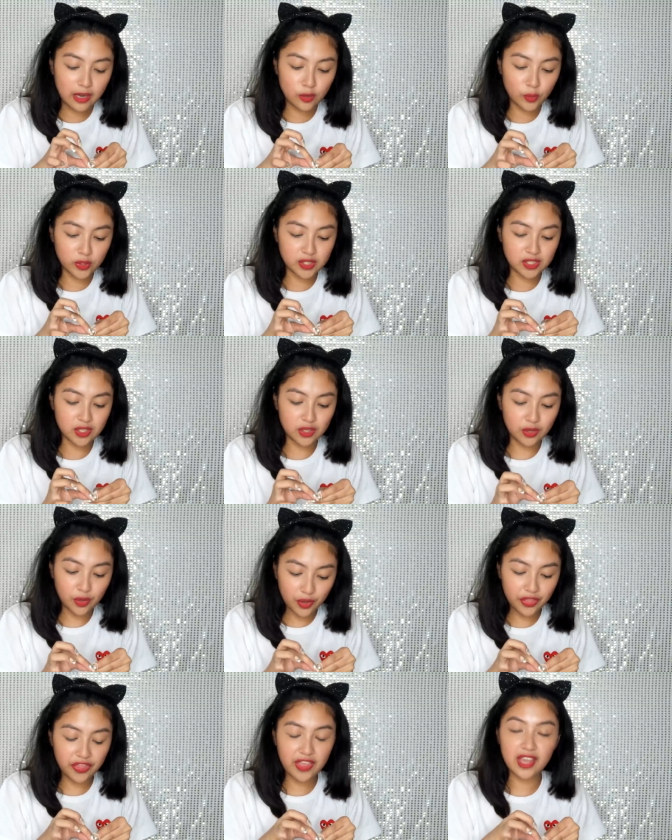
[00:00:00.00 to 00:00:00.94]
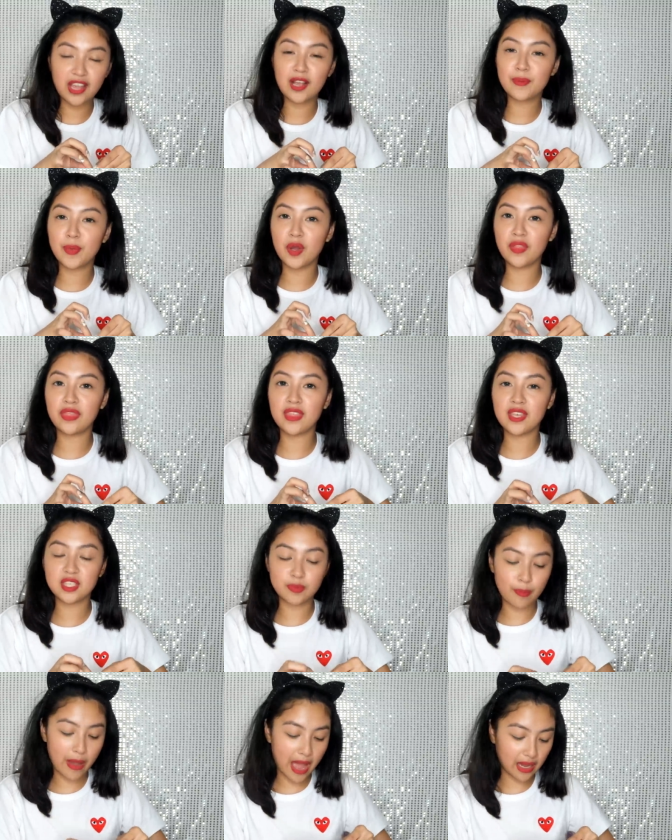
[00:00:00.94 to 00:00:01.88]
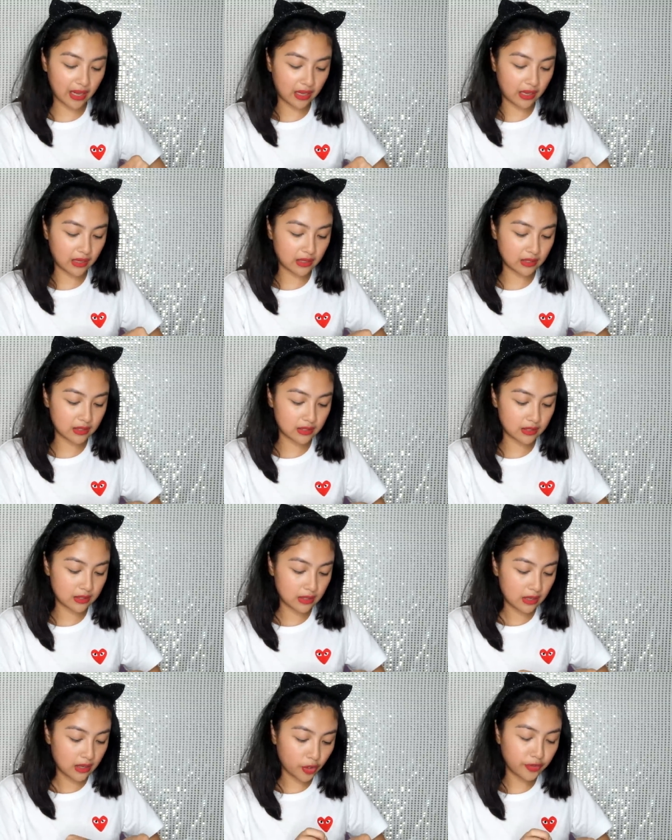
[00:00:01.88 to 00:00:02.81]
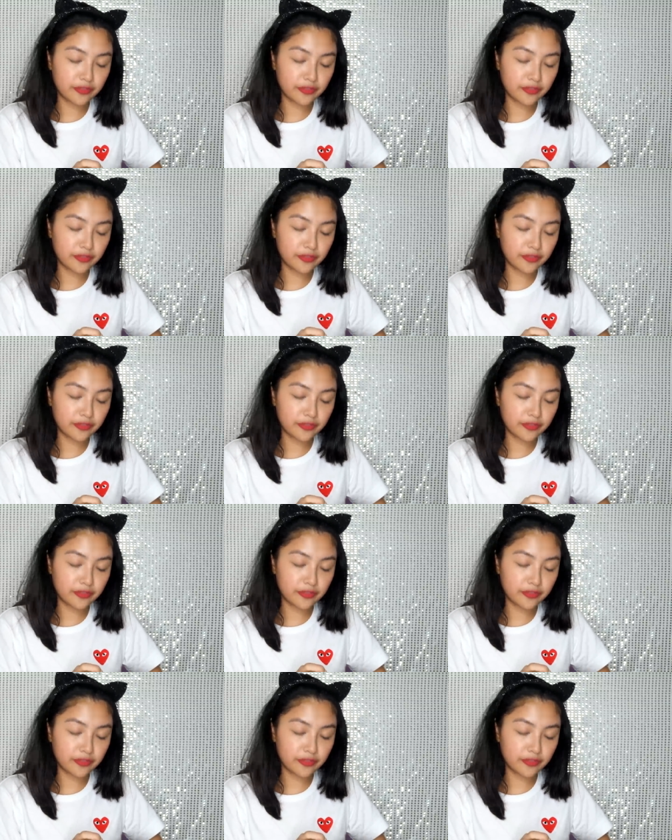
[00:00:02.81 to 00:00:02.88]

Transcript: And what's the good thing about this bag is